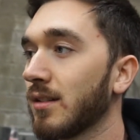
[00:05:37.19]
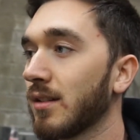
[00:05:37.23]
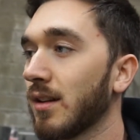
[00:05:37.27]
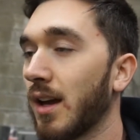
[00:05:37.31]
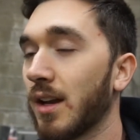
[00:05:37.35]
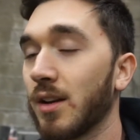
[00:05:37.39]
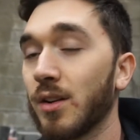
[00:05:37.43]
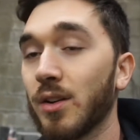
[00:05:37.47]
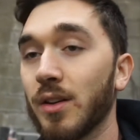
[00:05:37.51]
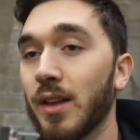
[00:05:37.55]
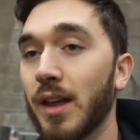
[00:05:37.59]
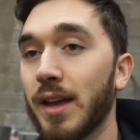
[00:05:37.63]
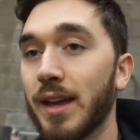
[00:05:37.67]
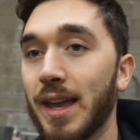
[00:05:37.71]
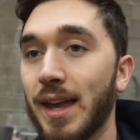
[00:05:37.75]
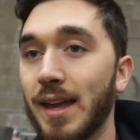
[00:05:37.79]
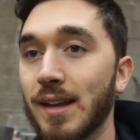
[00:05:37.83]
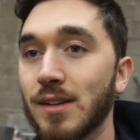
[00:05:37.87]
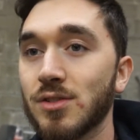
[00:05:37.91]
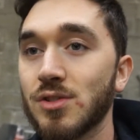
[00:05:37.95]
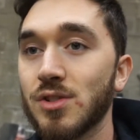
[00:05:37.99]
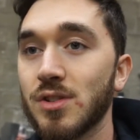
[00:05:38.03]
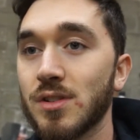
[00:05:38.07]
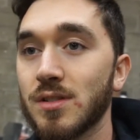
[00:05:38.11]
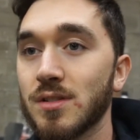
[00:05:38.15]
I don't like
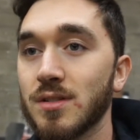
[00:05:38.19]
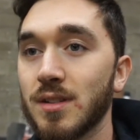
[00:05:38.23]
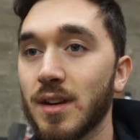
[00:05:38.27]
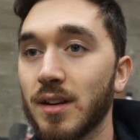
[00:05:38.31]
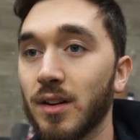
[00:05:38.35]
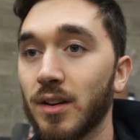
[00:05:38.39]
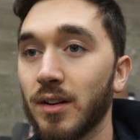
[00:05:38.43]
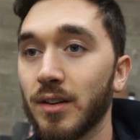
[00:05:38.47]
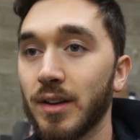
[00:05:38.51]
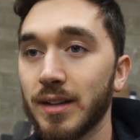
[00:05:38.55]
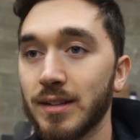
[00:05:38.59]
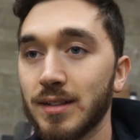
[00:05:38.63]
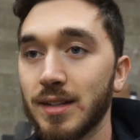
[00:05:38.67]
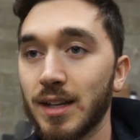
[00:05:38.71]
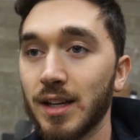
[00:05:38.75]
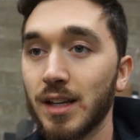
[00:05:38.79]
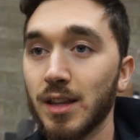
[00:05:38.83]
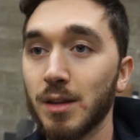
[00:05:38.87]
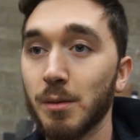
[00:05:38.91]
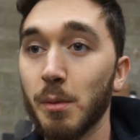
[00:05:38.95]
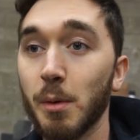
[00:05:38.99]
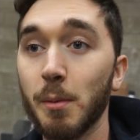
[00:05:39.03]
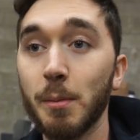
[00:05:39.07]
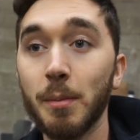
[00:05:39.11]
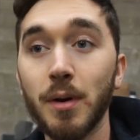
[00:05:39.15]
engines, I don't like taking
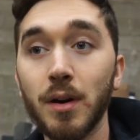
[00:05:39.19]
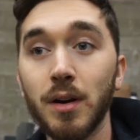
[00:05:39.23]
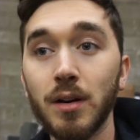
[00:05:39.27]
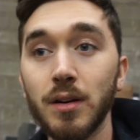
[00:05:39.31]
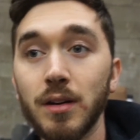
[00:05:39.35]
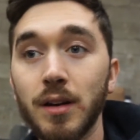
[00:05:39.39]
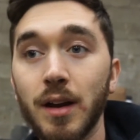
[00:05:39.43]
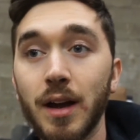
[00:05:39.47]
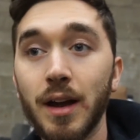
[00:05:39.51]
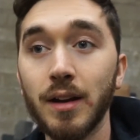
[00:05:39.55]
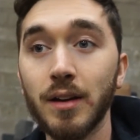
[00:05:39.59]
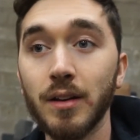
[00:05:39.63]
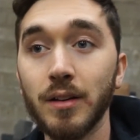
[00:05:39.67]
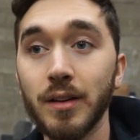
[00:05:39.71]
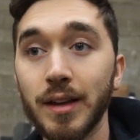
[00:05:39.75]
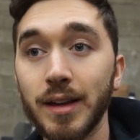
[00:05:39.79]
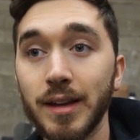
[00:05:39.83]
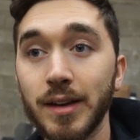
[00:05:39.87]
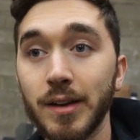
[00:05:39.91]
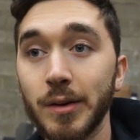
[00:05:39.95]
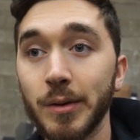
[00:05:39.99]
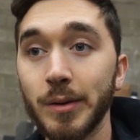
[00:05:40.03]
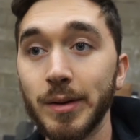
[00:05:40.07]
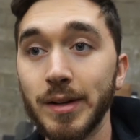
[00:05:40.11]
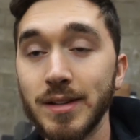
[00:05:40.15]
them apart, I don't like
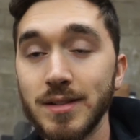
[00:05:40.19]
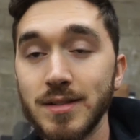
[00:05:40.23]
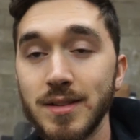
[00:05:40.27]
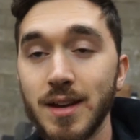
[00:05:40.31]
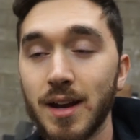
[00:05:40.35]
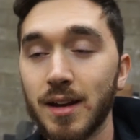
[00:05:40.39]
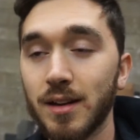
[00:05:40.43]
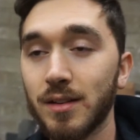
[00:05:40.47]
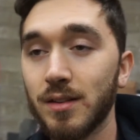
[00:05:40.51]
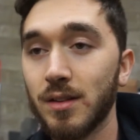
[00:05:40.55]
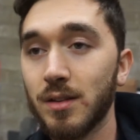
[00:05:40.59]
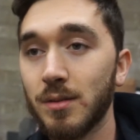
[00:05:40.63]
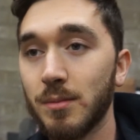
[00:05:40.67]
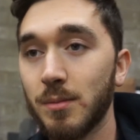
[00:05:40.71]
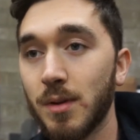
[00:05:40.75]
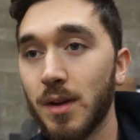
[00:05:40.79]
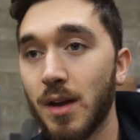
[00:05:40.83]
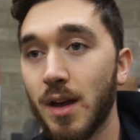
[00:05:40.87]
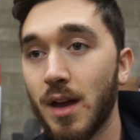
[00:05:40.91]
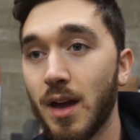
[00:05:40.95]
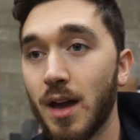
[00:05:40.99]
going inside of them.